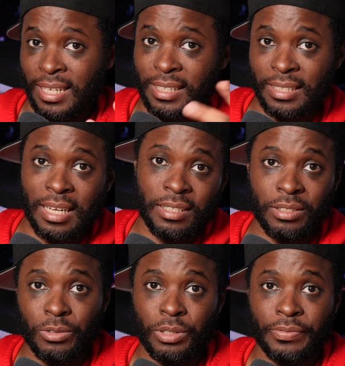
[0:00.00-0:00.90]
hitting that
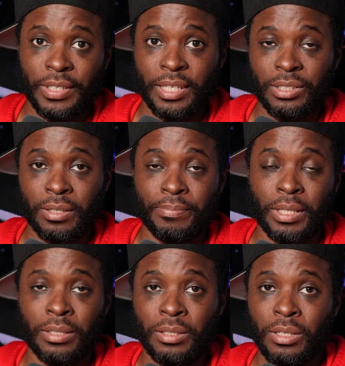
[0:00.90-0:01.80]
little notification
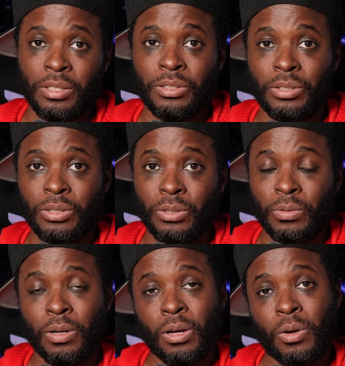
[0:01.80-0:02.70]
bell so you
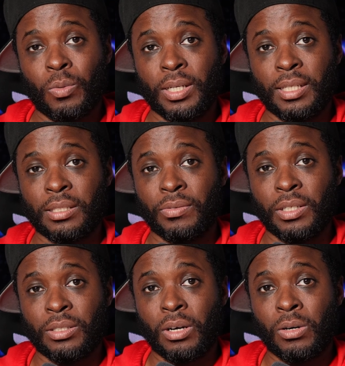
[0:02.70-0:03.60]
know when the next
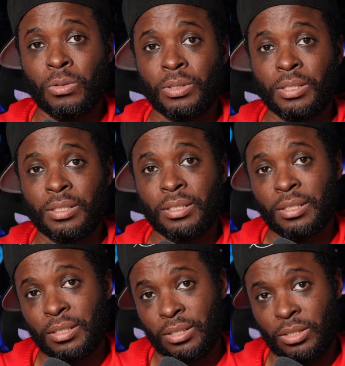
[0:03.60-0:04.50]
video is out.
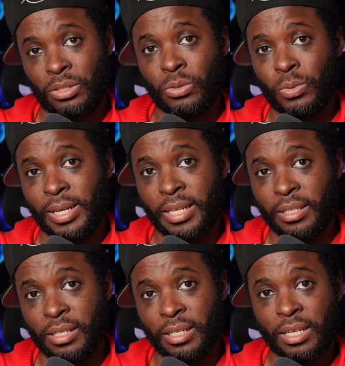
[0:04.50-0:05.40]
See you in
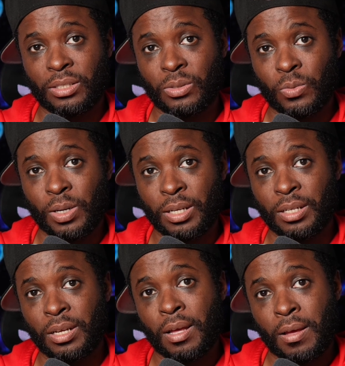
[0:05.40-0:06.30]
the next
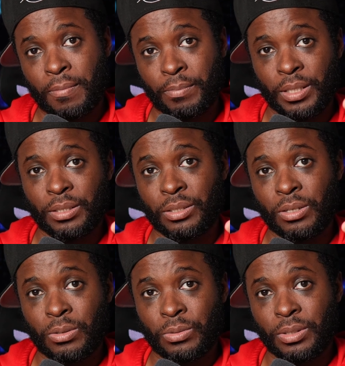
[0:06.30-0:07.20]
one. Peace
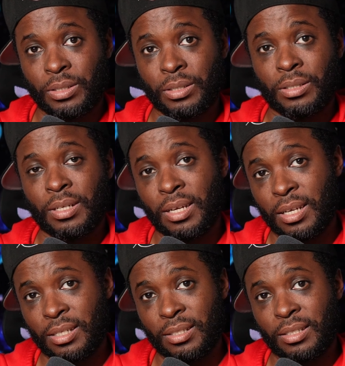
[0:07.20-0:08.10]
out
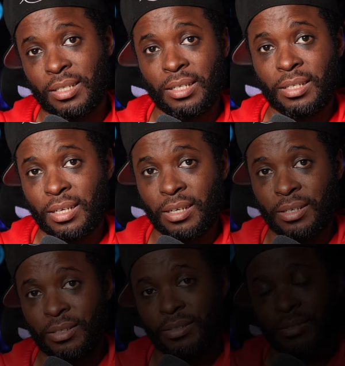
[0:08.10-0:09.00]
and take care.